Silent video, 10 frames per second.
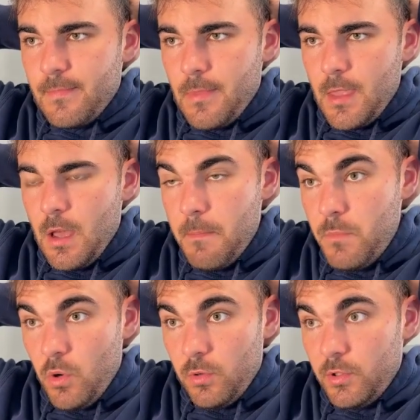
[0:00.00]
I'm
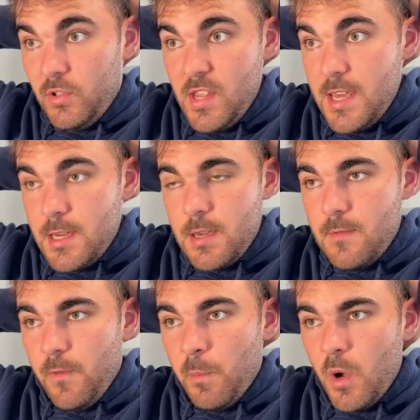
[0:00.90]
not seeing it
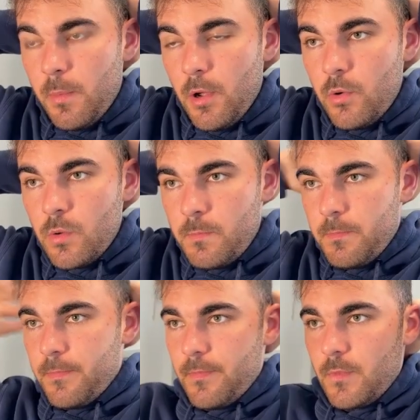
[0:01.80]
for my opponent.
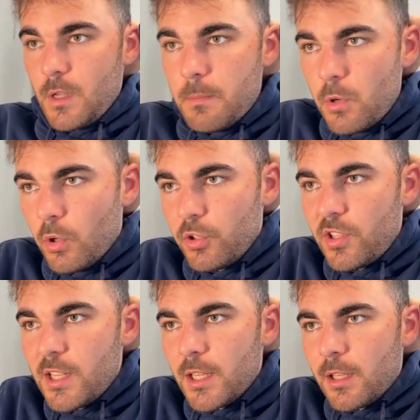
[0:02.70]
I'm not
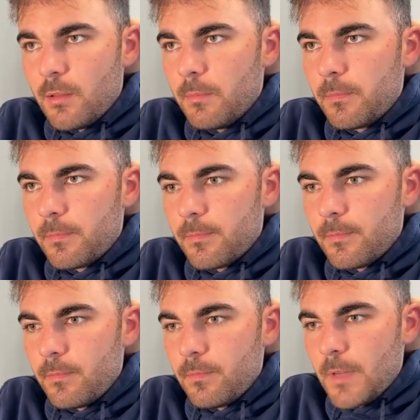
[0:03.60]
seeing it.
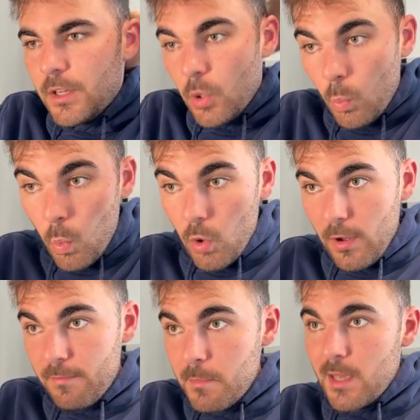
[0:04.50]
I don't know what
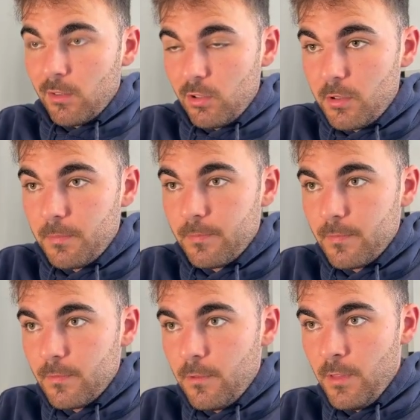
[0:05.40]
I've missed
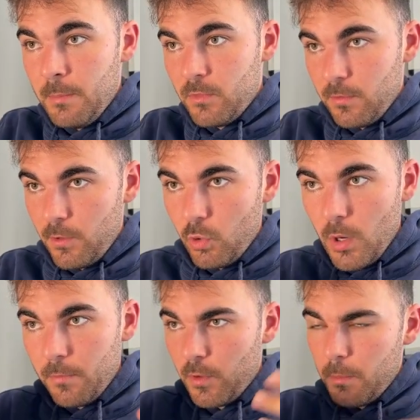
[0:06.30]
for them to feel
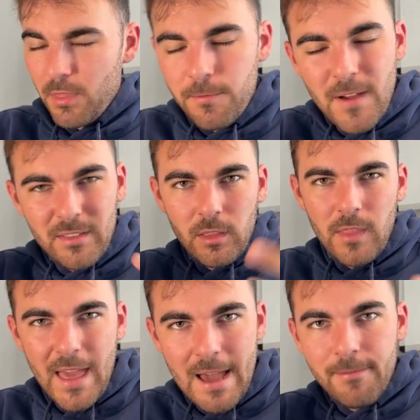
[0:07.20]
confident, but the fact that they're
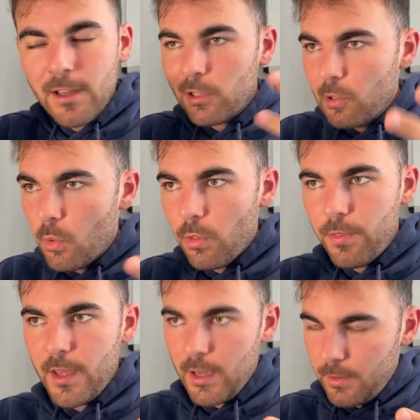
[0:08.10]
having a long
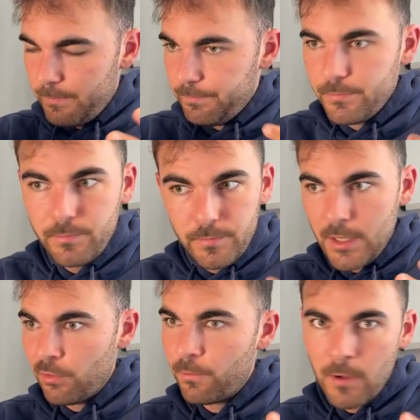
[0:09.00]
think
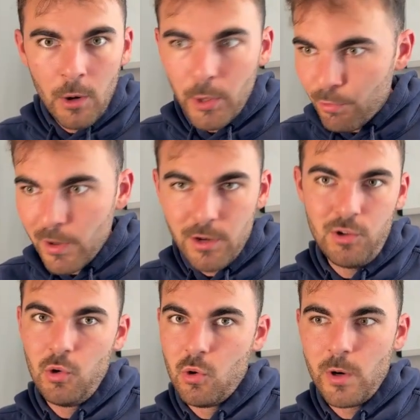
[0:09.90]
is very
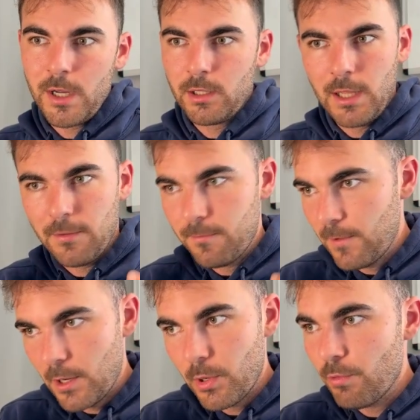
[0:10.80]
reassuring. Like,
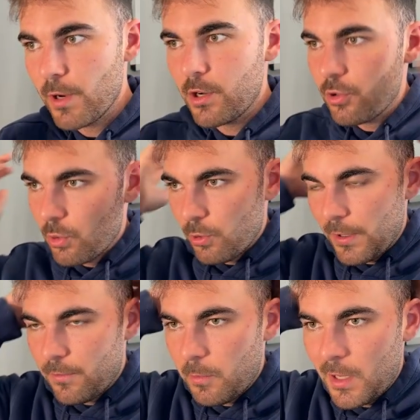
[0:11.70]
very reassuring
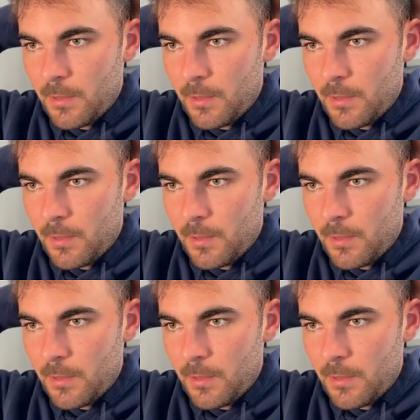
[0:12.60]
for me.